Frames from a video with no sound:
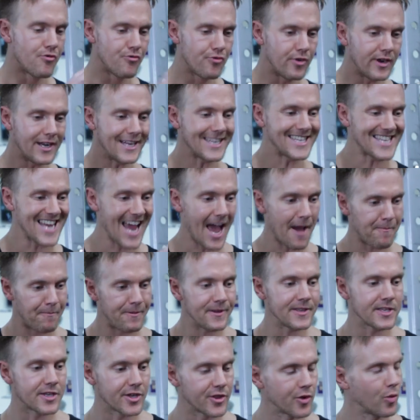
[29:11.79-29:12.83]
really tap
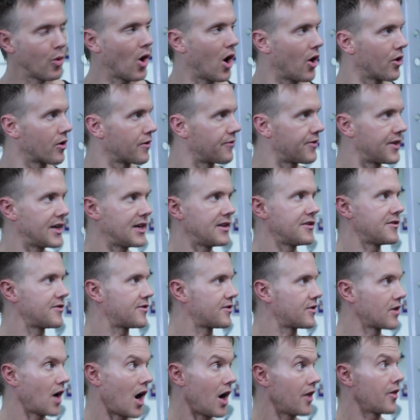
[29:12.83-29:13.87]
into the world of these
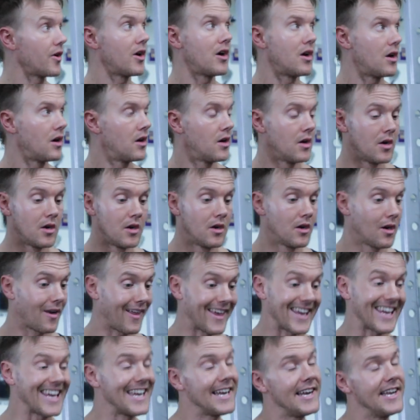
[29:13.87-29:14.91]
other
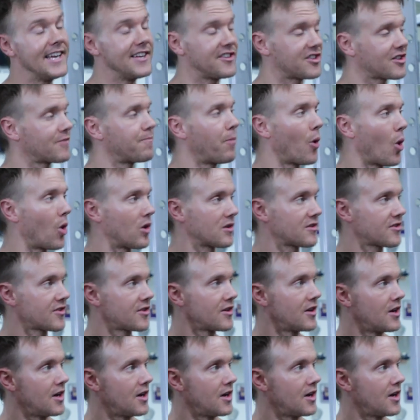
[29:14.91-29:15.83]
like elite sports.